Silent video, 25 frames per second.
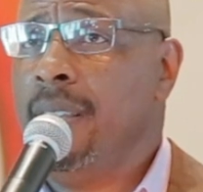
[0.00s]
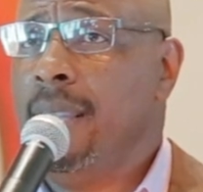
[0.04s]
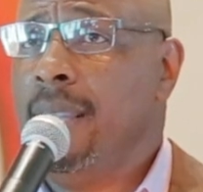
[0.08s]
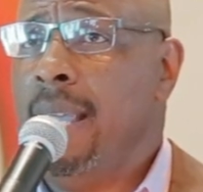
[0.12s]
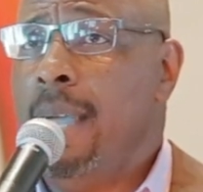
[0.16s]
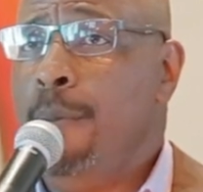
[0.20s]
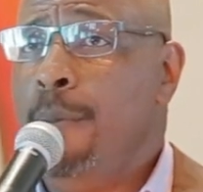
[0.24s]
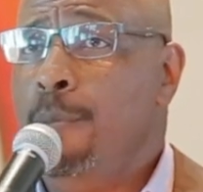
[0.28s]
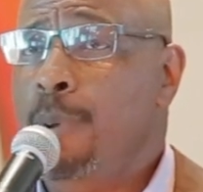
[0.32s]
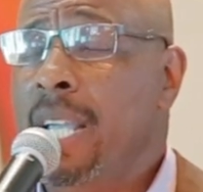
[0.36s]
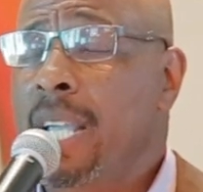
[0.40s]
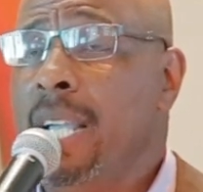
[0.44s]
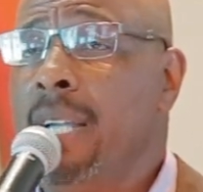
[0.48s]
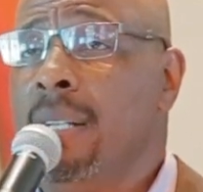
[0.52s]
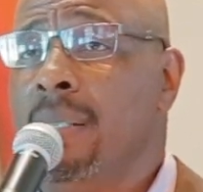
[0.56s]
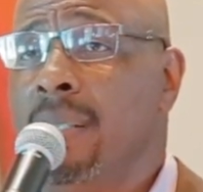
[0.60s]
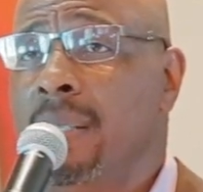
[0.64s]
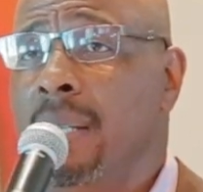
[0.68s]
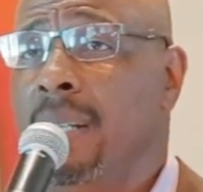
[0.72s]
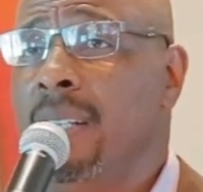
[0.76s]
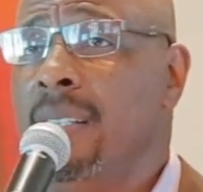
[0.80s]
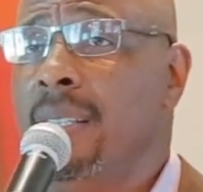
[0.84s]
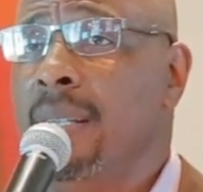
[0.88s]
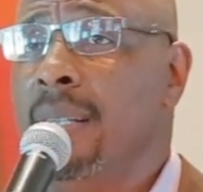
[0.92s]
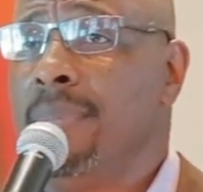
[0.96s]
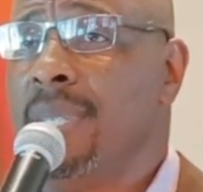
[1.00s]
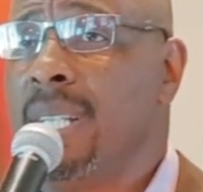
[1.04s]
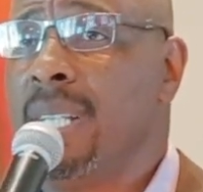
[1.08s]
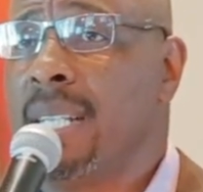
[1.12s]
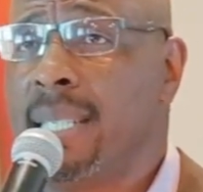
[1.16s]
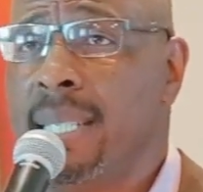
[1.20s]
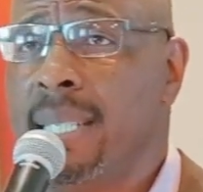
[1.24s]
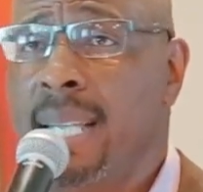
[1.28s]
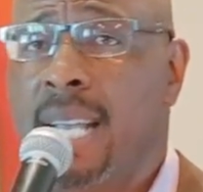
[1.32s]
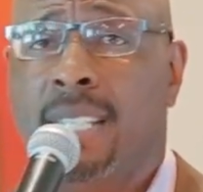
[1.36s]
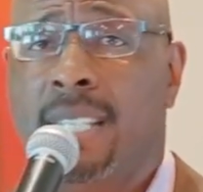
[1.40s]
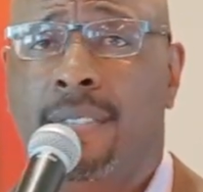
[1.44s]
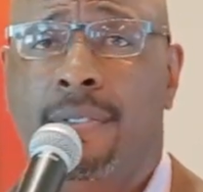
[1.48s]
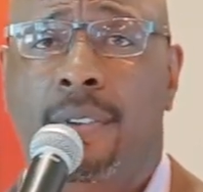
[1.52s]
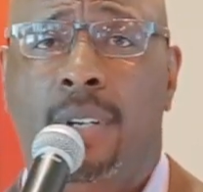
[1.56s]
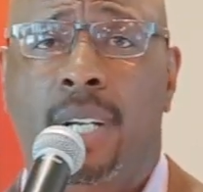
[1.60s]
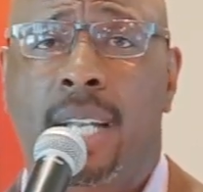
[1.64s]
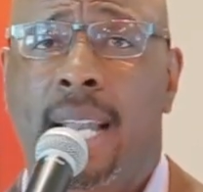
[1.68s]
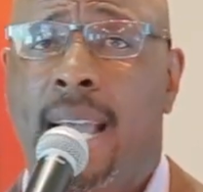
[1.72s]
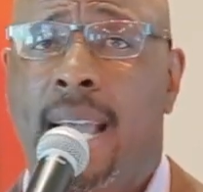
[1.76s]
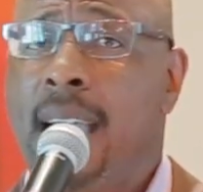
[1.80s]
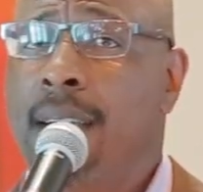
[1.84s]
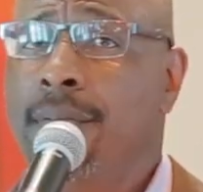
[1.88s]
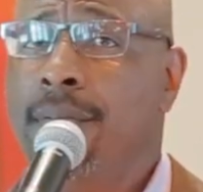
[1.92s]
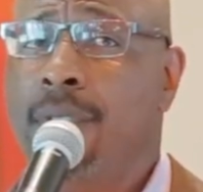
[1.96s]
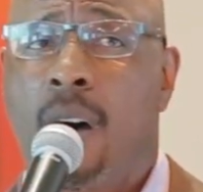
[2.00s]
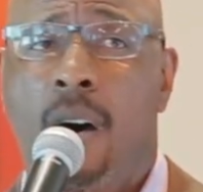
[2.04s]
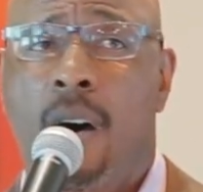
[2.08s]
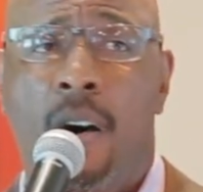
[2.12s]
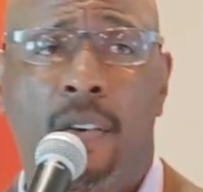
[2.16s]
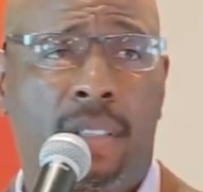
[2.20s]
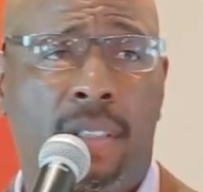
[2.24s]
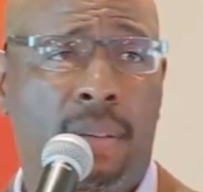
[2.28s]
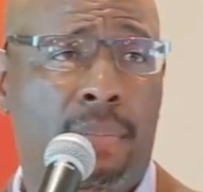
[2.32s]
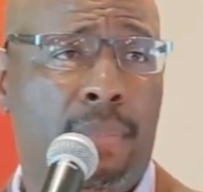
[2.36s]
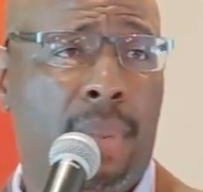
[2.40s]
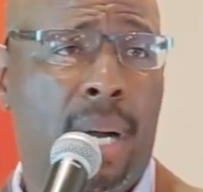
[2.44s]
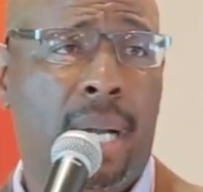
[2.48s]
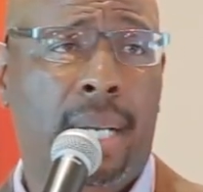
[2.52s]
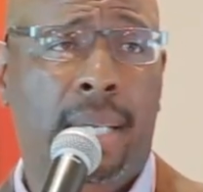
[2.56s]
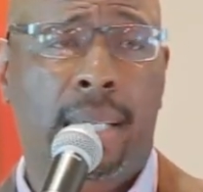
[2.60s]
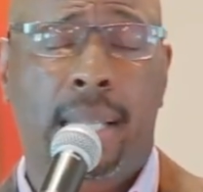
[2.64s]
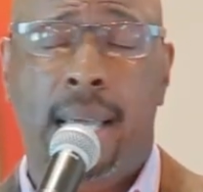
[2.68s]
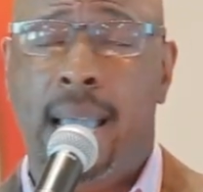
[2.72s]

and they we consider them successful and they have all the money,